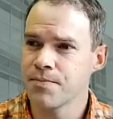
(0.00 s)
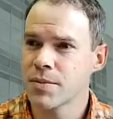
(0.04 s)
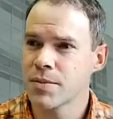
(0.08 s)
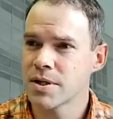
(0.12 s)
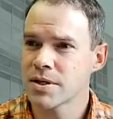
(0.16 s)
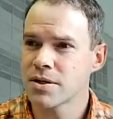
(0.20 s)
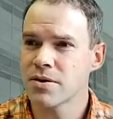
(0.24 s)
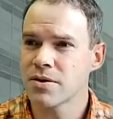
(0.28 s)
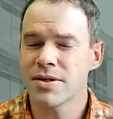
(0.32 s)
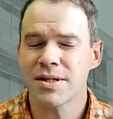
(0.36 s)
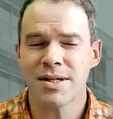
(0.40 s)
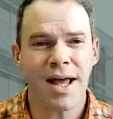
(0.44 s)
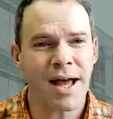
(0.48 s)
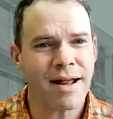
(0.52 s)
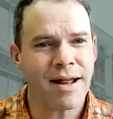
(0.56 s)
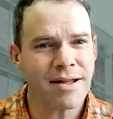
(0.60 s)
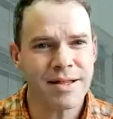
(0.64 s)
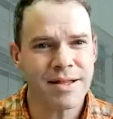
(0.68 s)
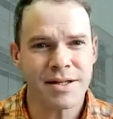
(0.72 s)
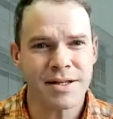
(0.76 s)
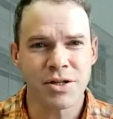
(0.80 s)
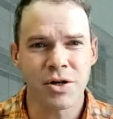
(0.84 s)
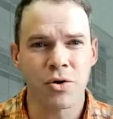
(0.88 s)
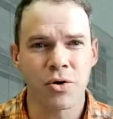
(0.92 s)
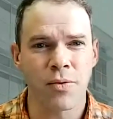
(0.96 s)
So it's kind of
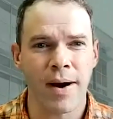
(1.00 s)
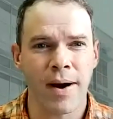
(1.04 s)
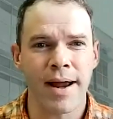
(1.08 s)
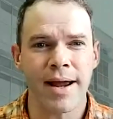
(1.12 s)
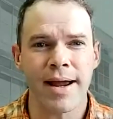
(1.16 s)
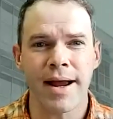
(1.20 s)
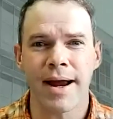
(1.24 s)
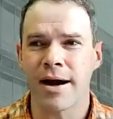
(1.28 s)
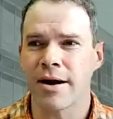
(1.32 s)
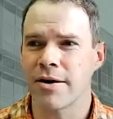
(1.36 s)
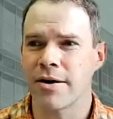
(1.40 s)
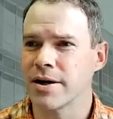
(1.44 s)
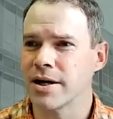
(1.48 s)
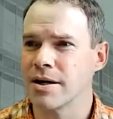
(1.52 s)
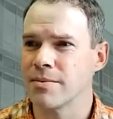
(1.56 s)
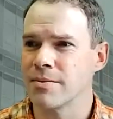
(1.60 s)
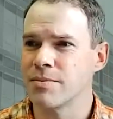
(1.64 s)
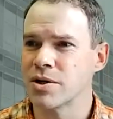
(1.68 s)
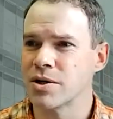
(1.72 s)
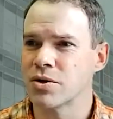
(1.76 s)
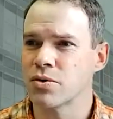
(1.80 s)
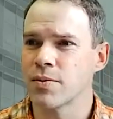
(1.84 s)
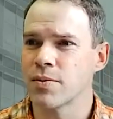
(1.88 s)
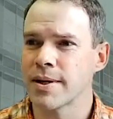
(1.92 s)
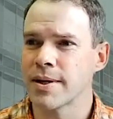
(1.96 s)
this gray area
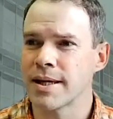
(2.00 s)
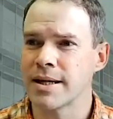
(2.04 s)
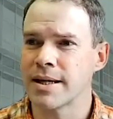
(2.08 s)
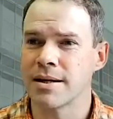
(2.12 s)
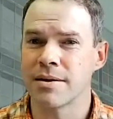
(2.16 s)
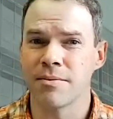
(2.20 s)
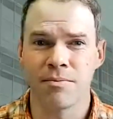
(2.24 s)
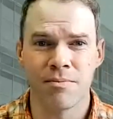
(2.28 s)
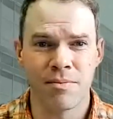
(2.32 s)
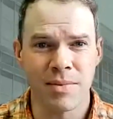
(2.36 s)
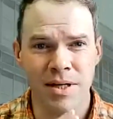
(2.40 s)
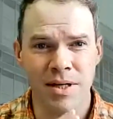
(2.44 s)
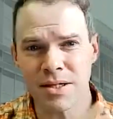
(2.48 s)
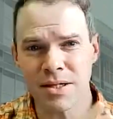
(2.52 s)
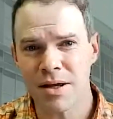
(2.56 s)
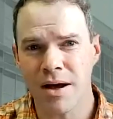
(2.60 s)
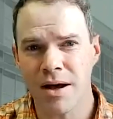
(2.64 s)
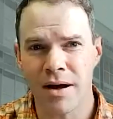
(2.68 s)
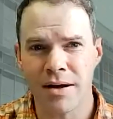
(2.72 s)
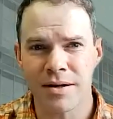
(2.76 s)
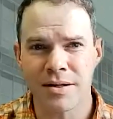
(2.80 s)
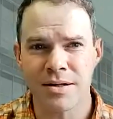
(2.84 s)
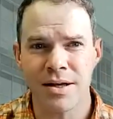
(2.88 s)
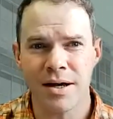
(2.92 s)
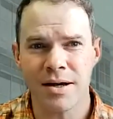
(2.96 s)
between
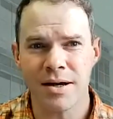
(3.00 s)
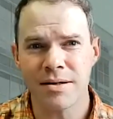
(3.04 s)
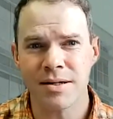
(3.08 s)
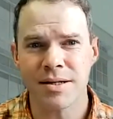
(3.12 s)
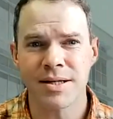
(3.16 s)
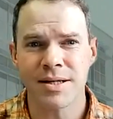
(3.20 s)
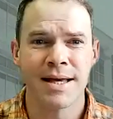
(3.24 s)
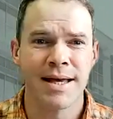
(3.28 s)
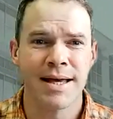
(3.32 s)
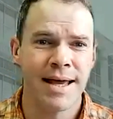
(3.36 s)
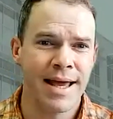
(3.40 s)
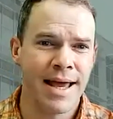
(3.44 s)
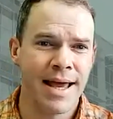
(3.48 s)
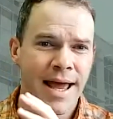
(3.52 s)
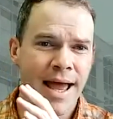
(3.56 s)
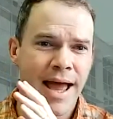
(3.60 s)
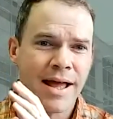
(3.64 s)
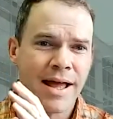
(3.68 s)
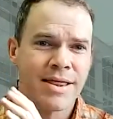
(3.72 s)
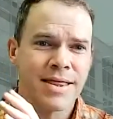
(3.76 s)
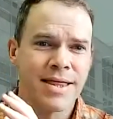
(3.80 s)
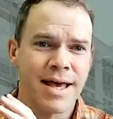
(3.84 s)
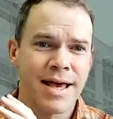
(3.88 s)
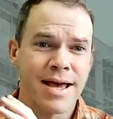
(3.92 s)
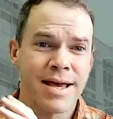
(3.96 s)
misconduct
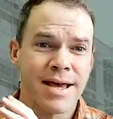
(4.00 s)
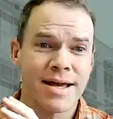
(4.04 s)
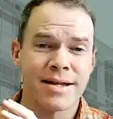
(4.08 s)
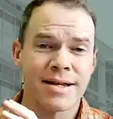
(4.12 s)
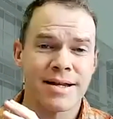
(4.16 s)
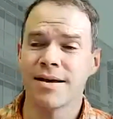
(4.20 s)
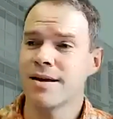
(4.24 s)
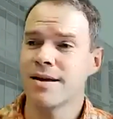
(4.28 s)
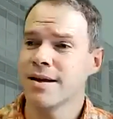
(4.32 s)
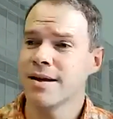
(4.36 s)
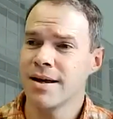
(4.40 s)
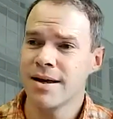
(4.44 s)
and then